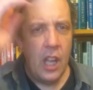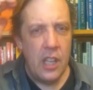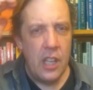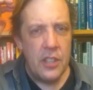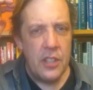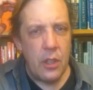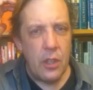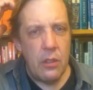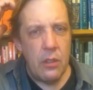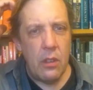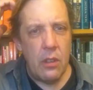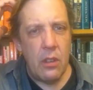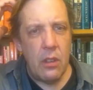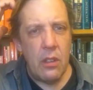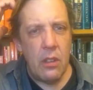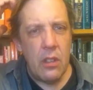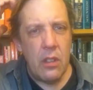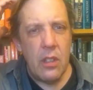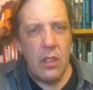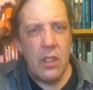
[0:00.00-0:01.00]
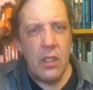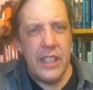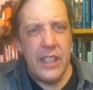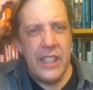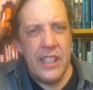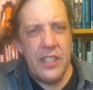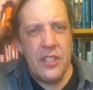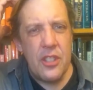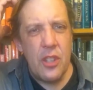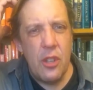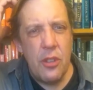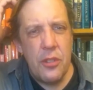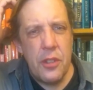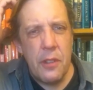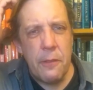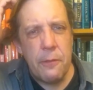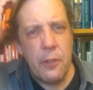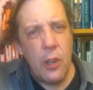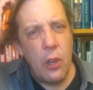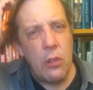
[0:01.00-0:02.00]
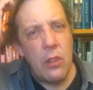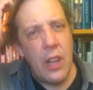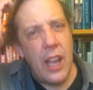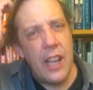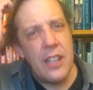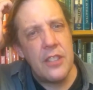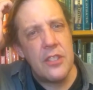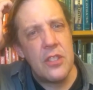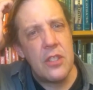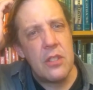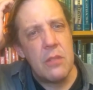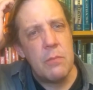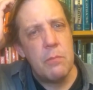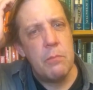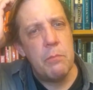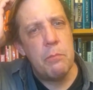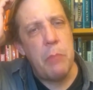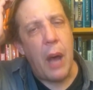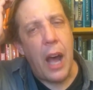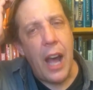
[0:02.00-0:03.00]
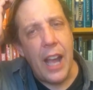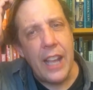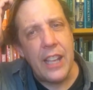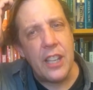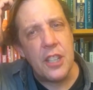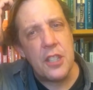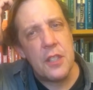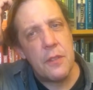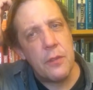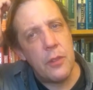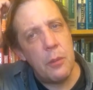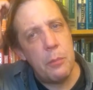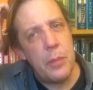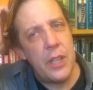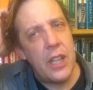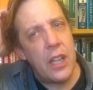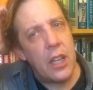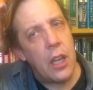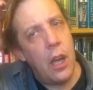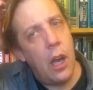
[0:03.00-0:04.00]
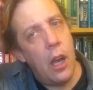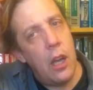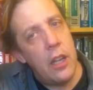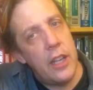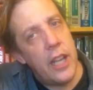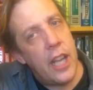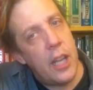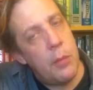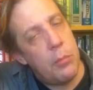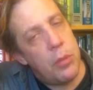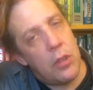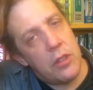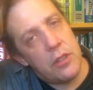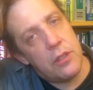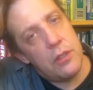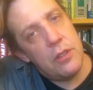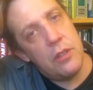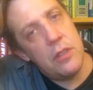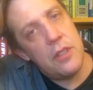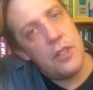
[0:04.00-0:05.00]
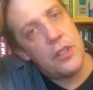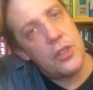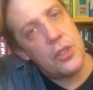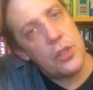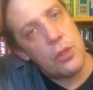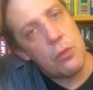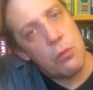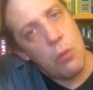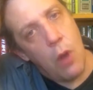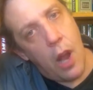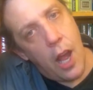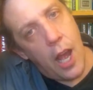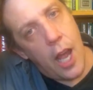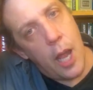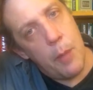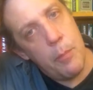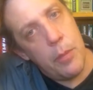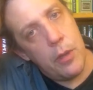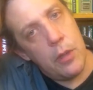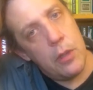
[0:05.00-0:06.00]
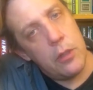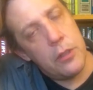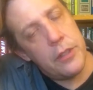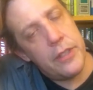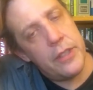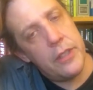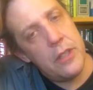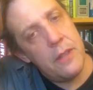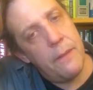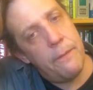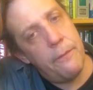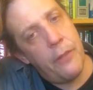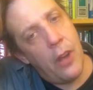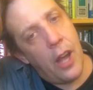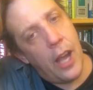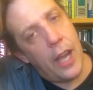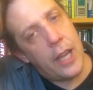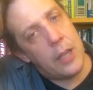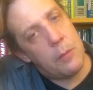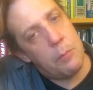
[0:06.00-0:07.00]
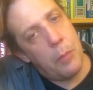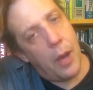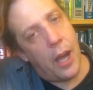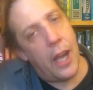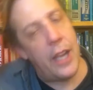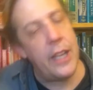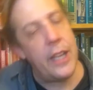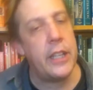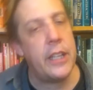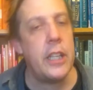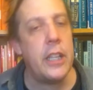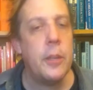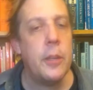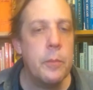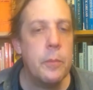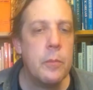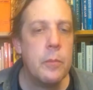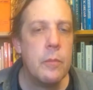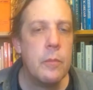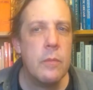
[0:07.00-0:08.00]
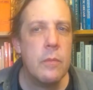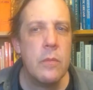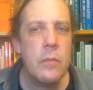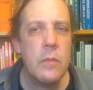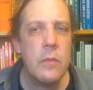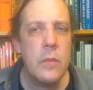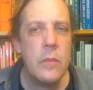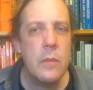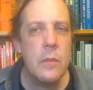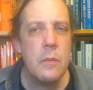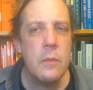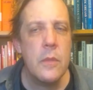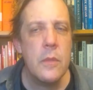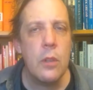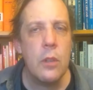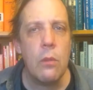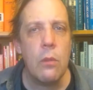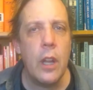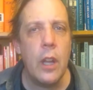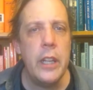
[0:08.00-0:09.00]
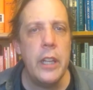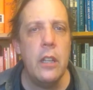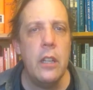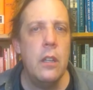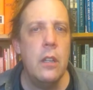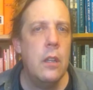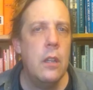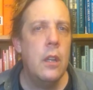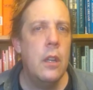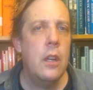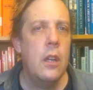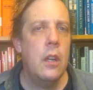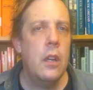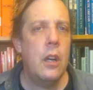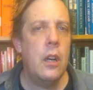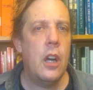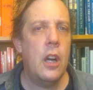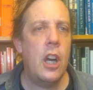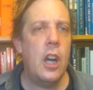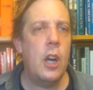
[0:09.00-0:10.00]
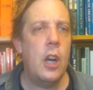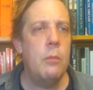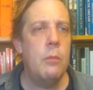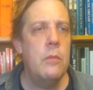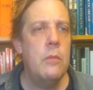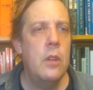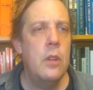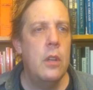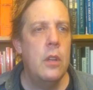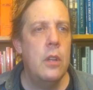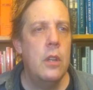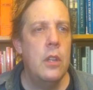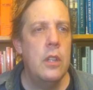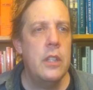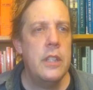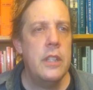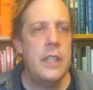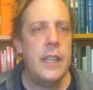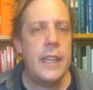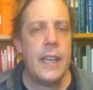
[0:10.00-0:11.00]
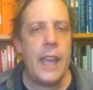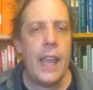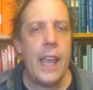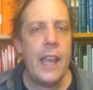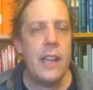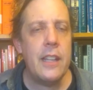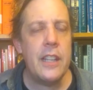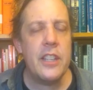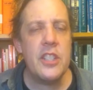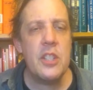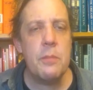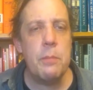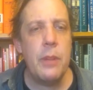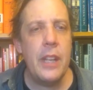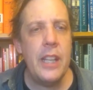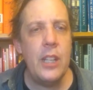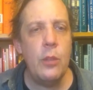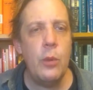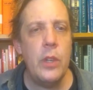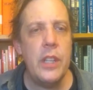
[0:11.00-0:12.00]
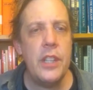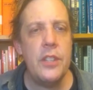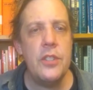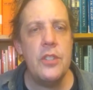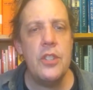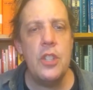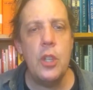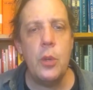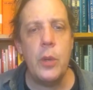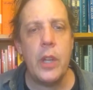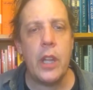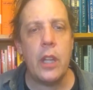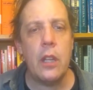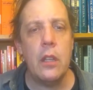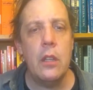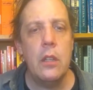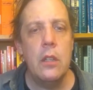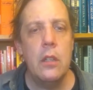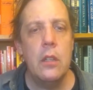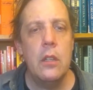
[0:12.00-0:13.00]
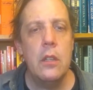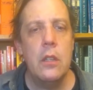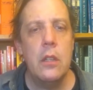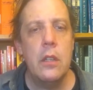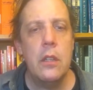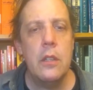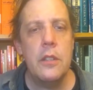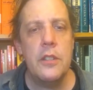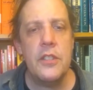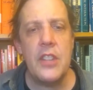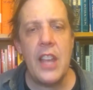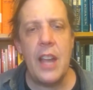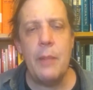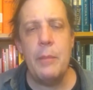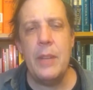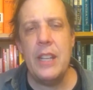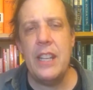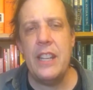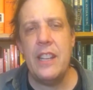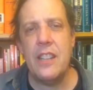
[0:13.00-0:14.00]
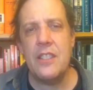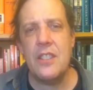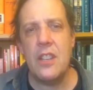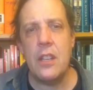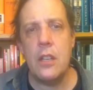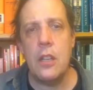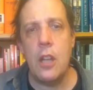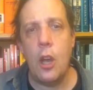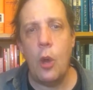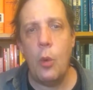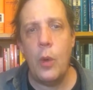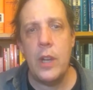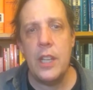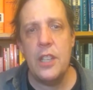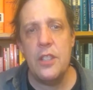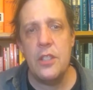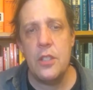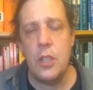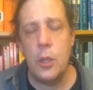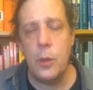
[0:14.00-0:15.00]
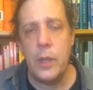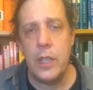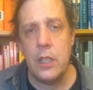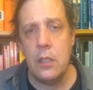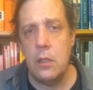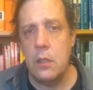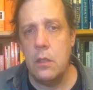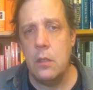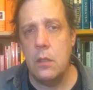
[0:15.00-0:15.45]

So, is Euthyphro less pious for being unable to describe, to define piety? Right? Um, he can't explain what he's doing. Does that mean he doesn't know what he's doing?